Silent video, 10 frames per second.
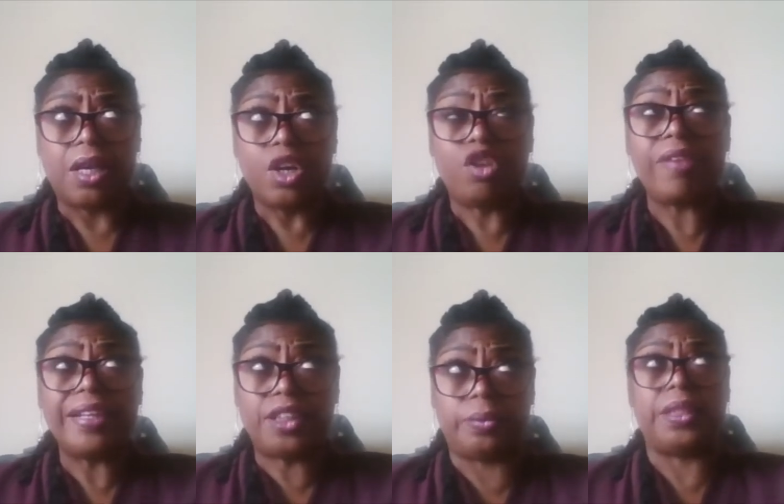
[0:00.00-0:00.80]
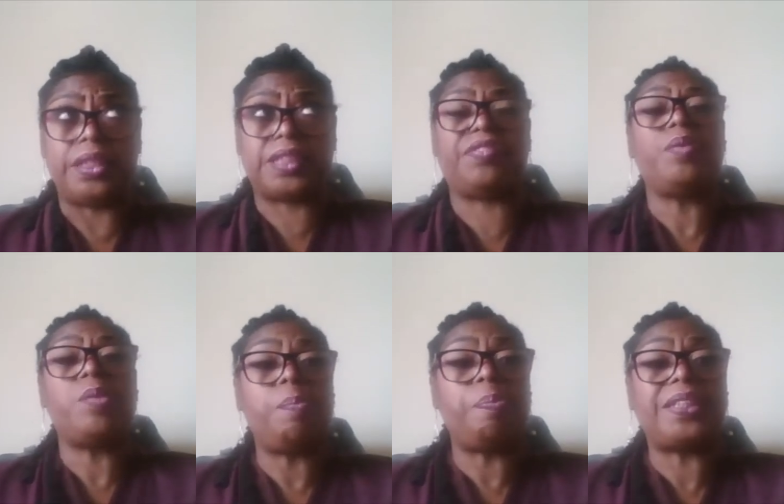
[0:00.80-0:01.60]
graduates from
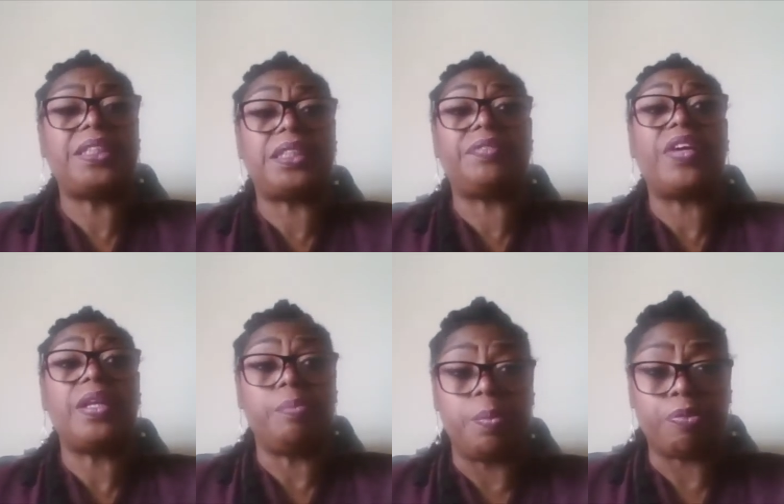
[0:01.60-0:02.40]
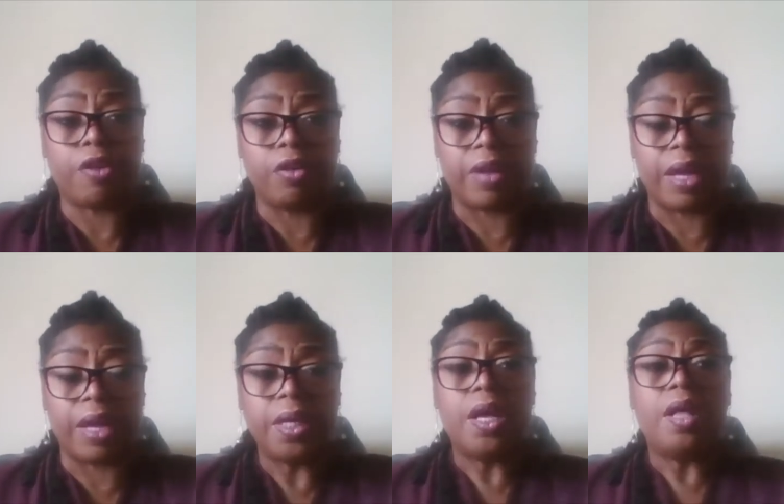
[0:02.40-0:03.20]
our business development program
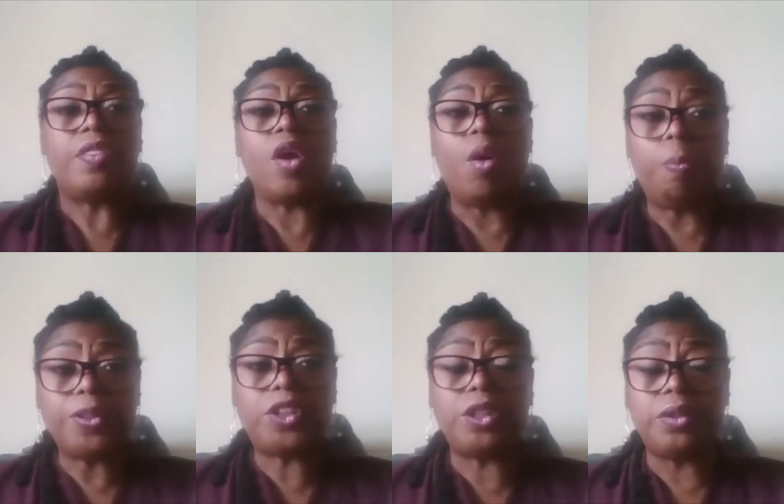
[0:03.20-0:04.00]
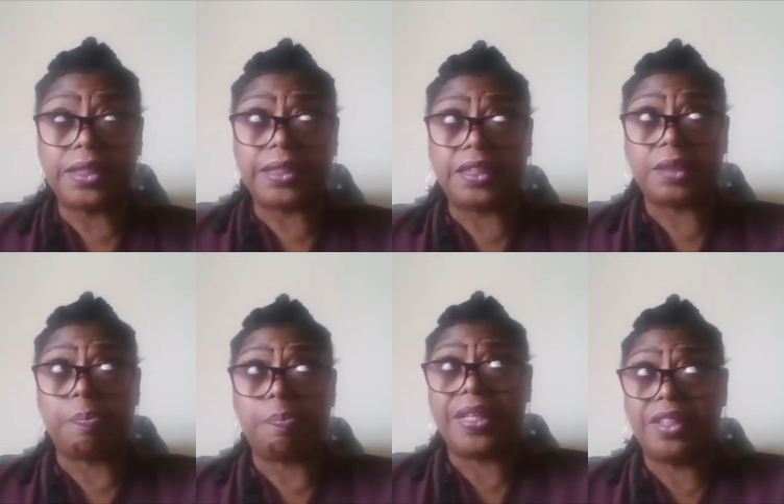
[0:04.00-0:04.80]
the opportunity to
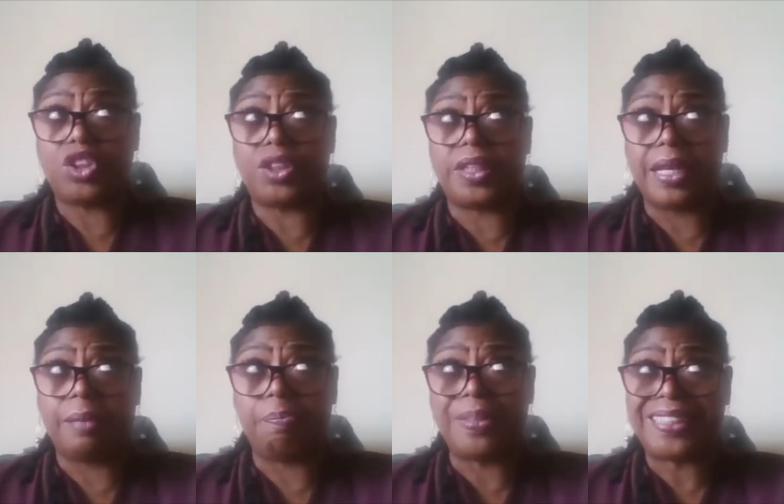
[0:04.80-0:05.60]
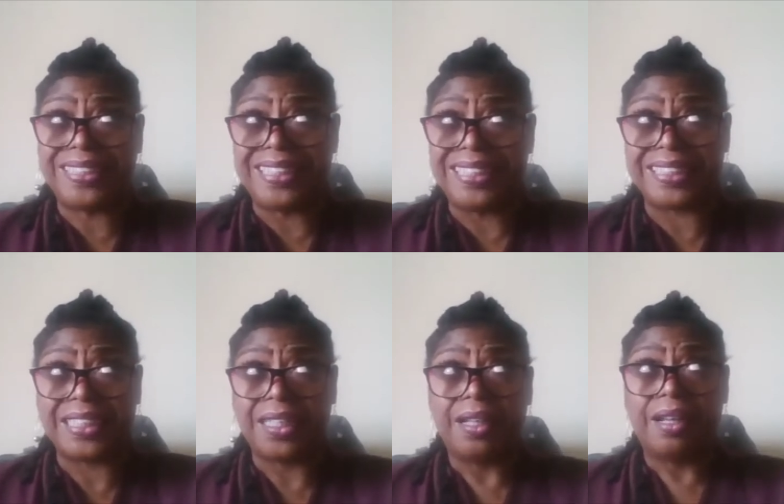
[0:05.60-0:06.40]
pitch their business
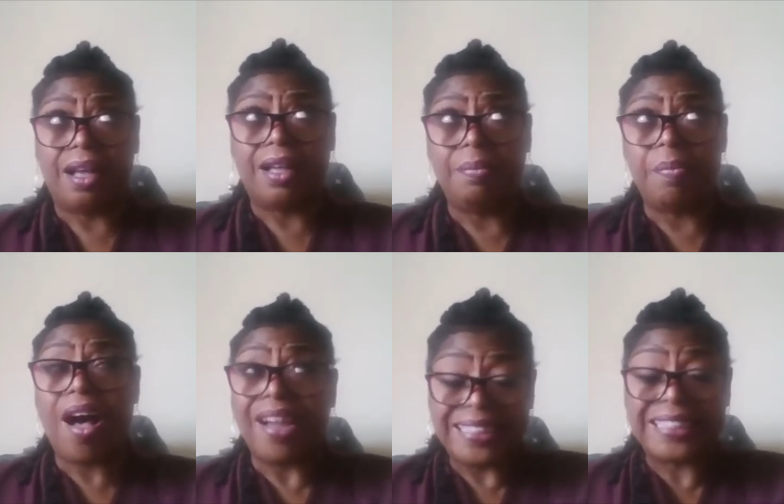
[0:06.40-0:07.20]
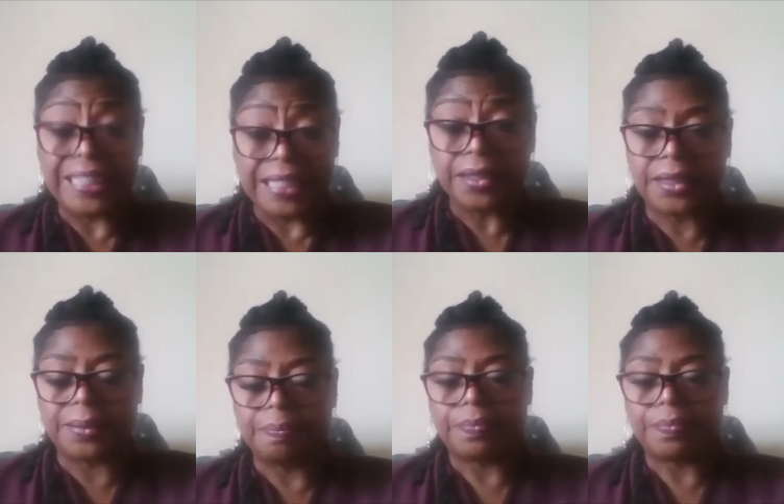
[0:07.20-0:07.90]
um, ideas,